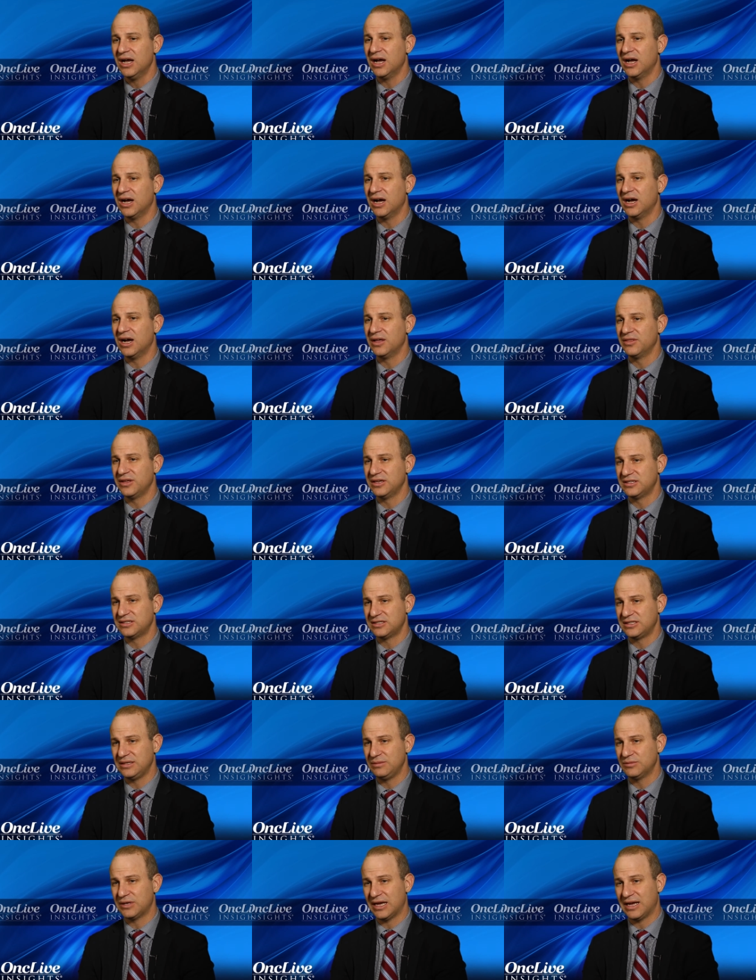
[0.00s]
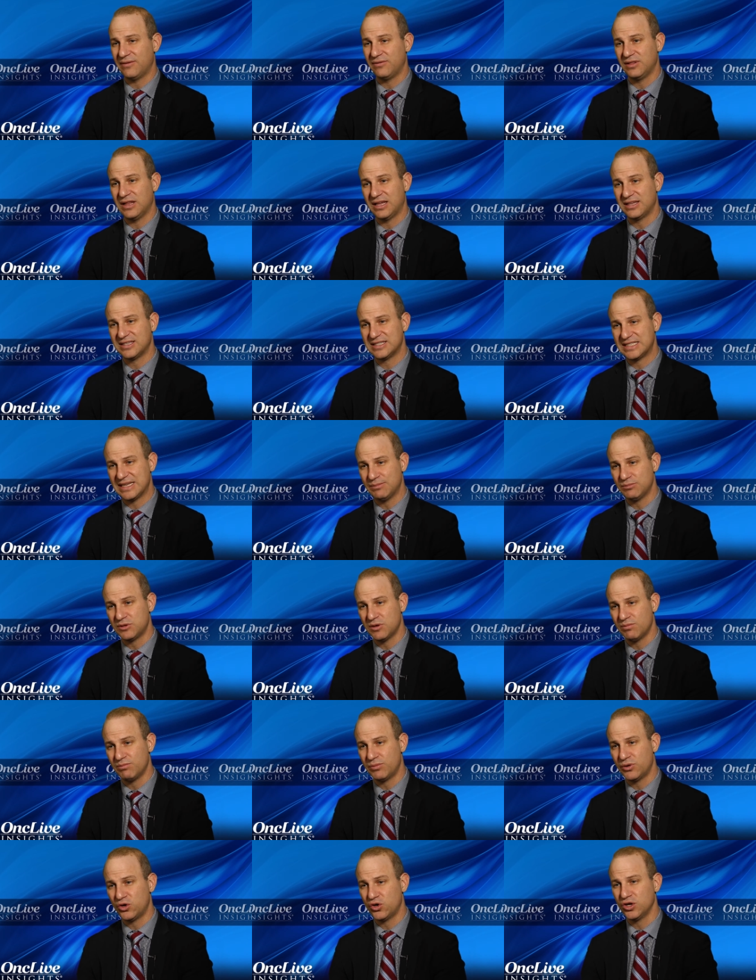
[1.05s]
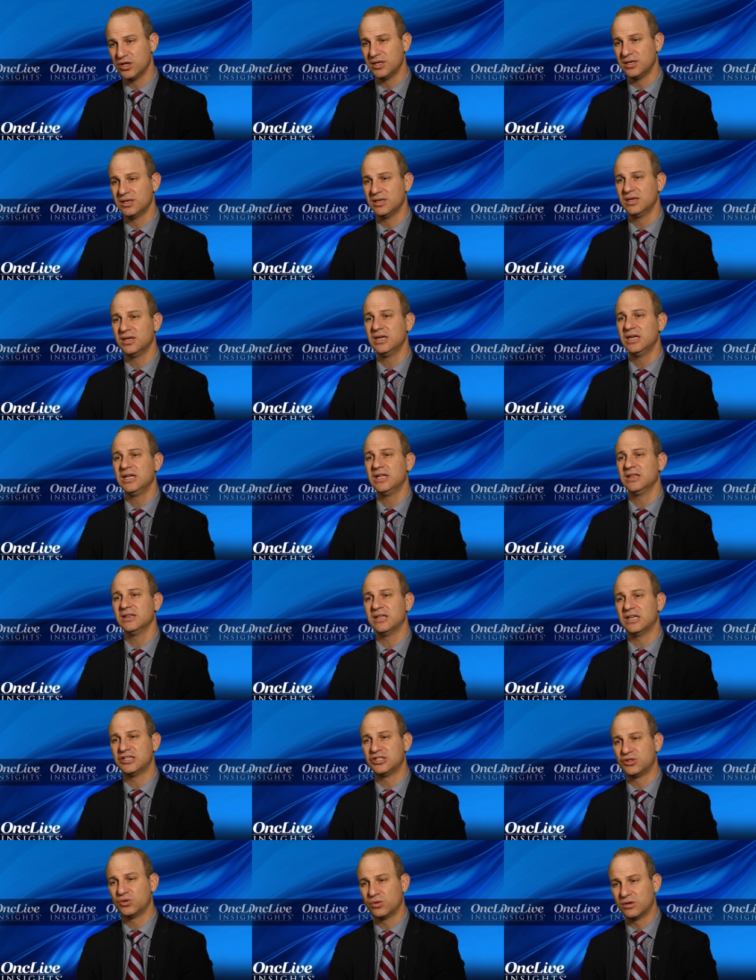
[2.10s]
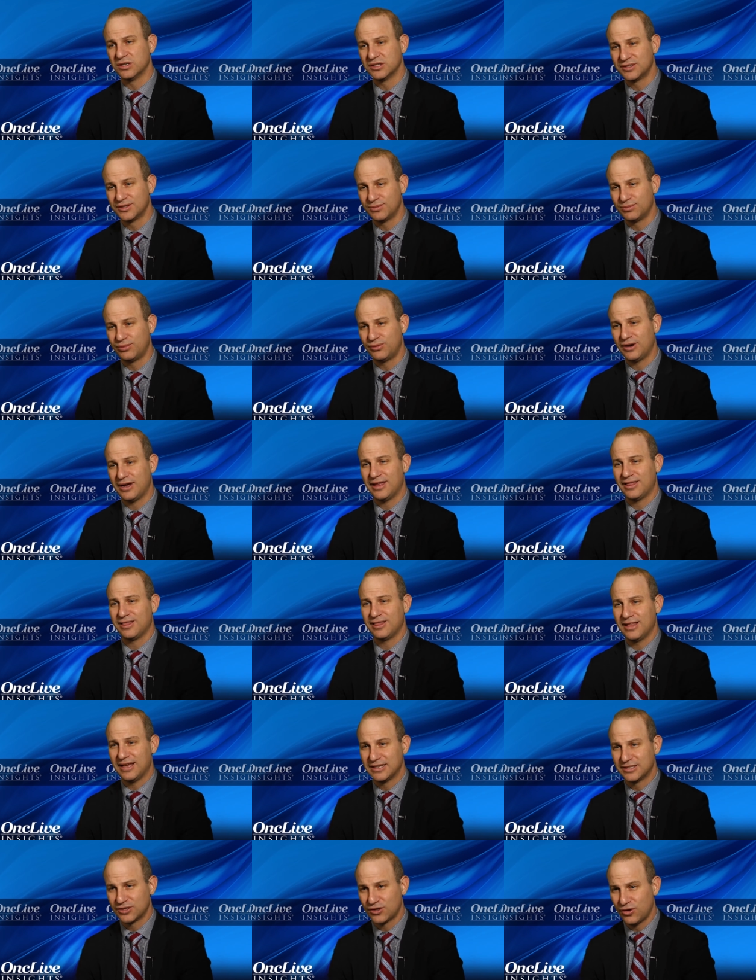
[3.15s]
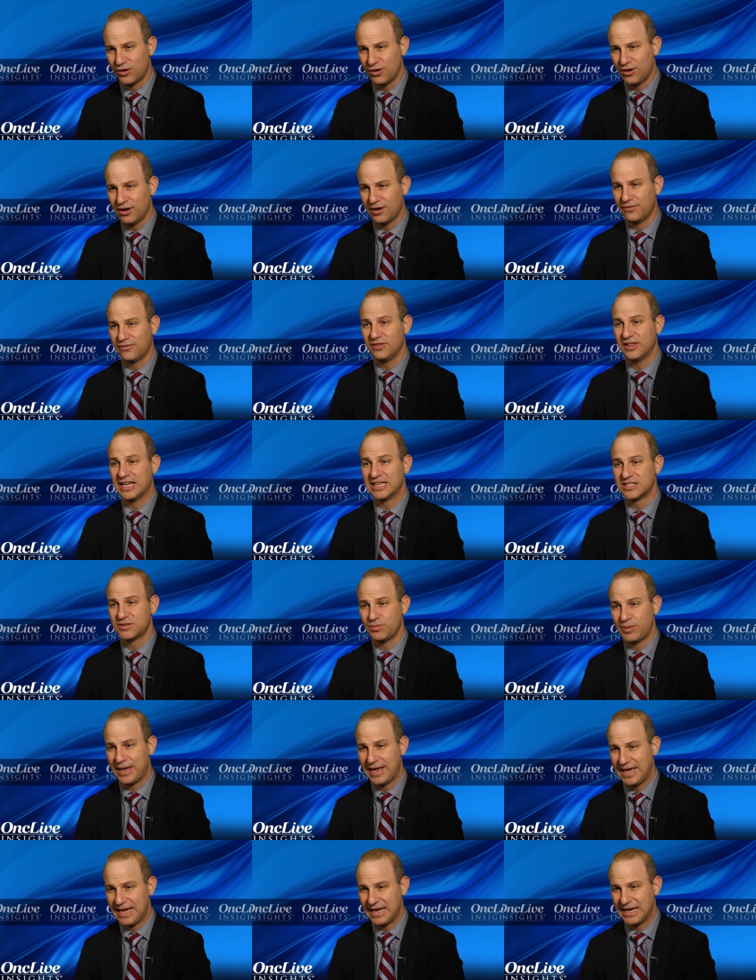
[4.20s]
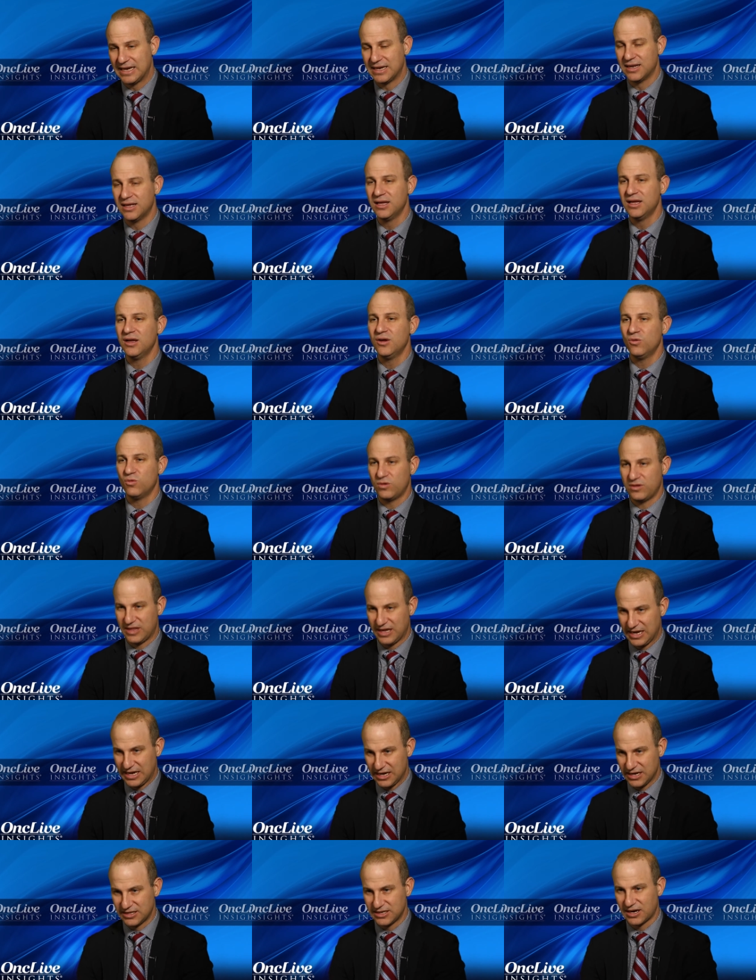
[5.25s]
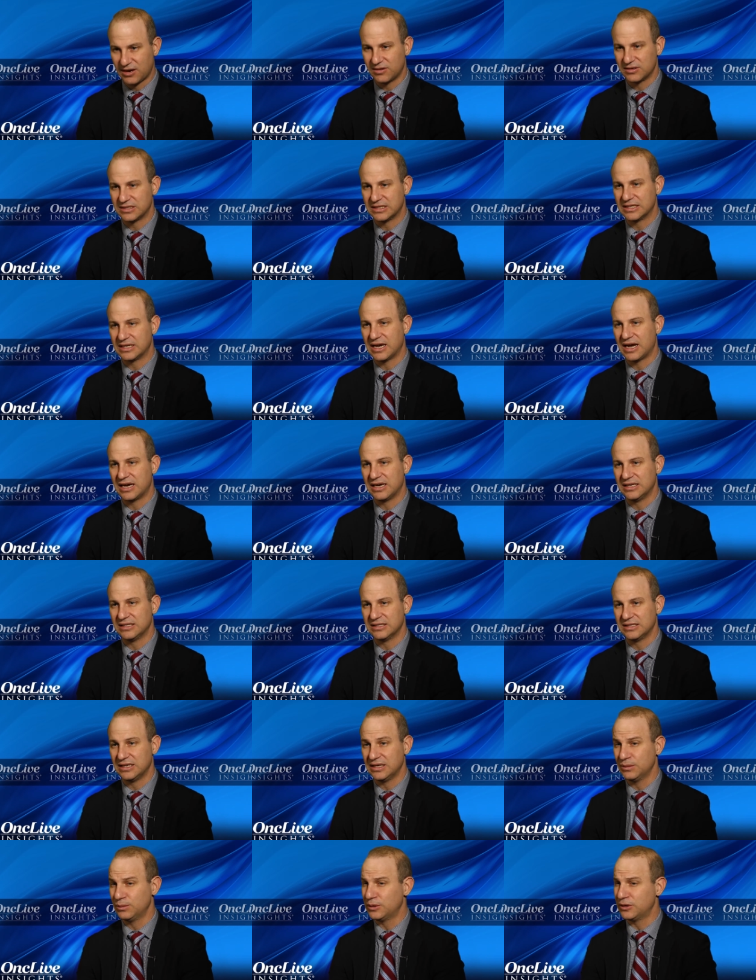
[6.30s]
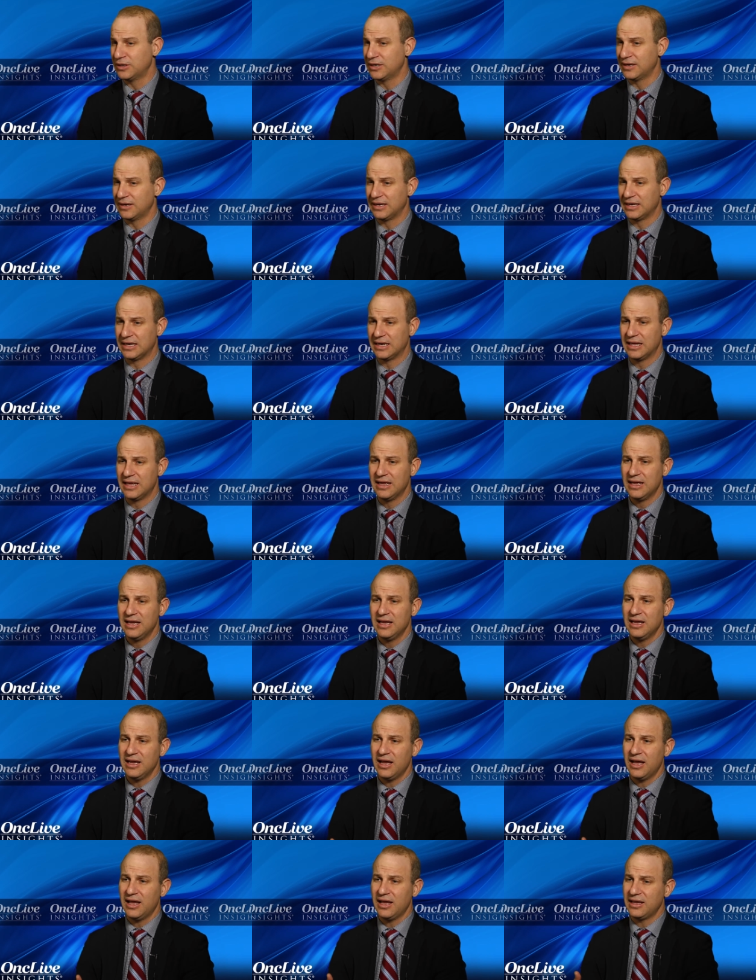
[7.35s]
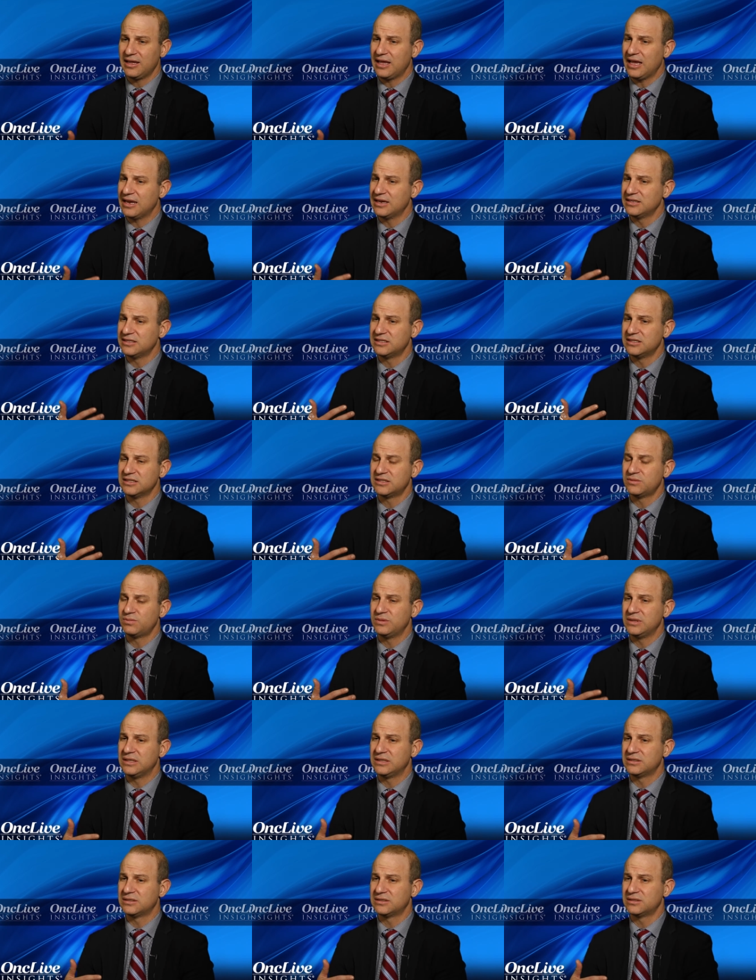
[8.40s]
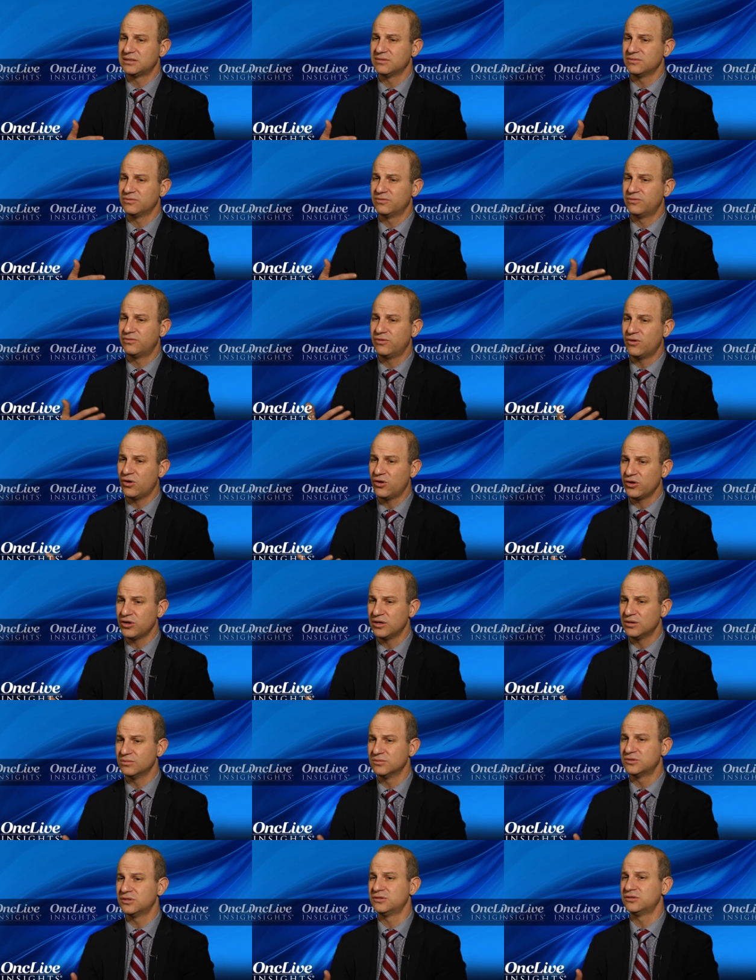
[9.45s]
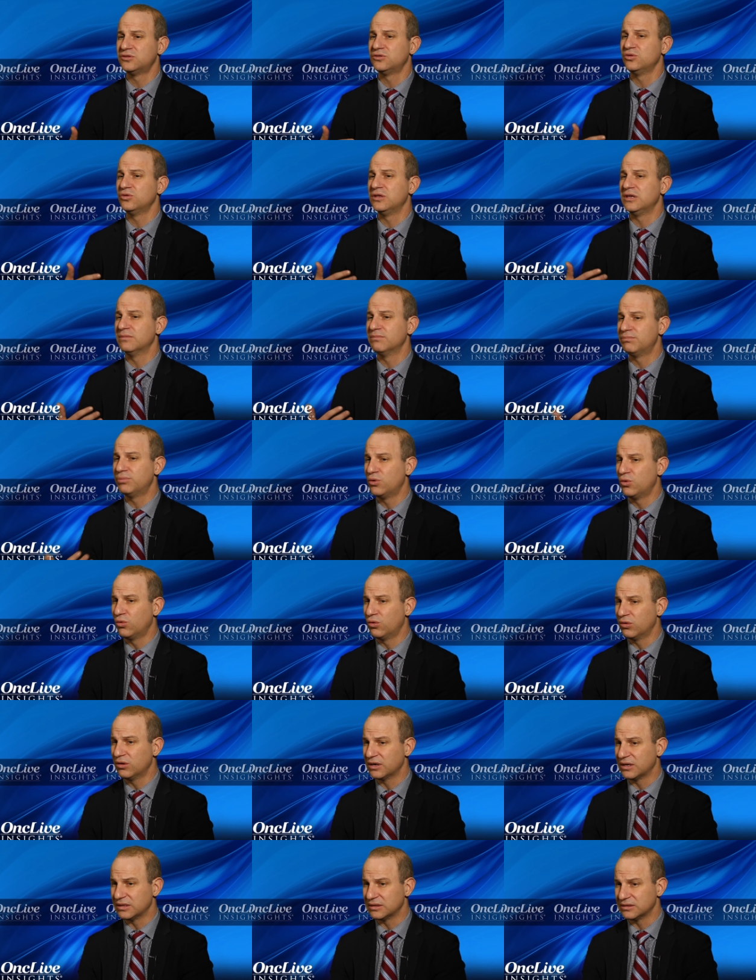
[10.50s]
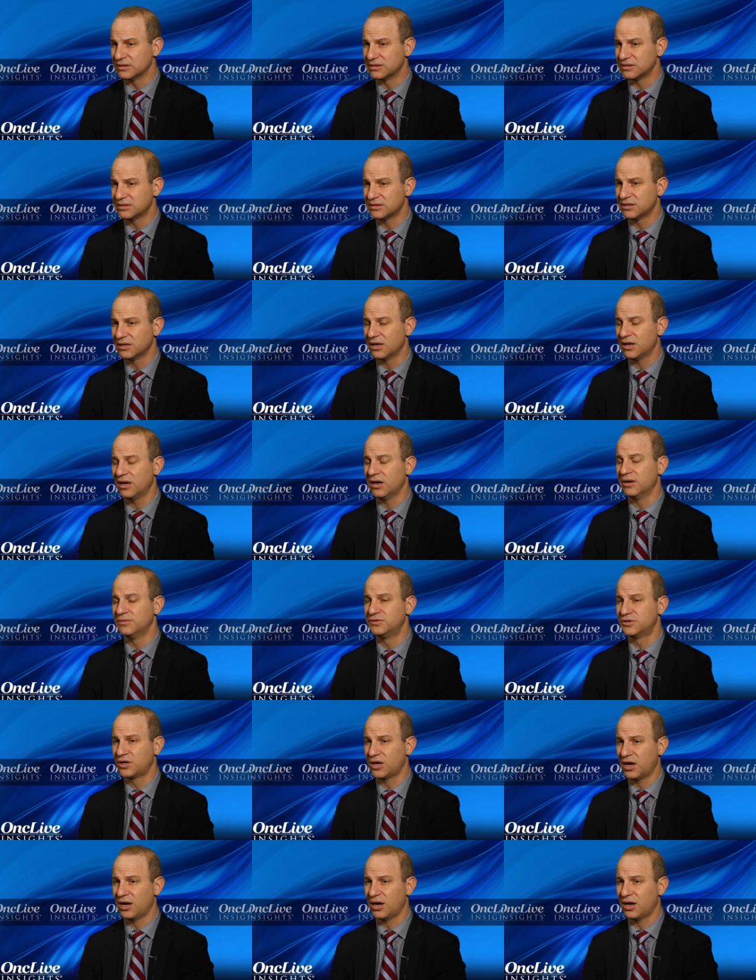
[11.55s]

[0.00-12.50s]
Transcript: uh, they seem to have less symptom burden, less shortness of breath, less cough, less pain when they get a tyrosine kinase inhibitor. And, and again, it just speaks volumes to the importance of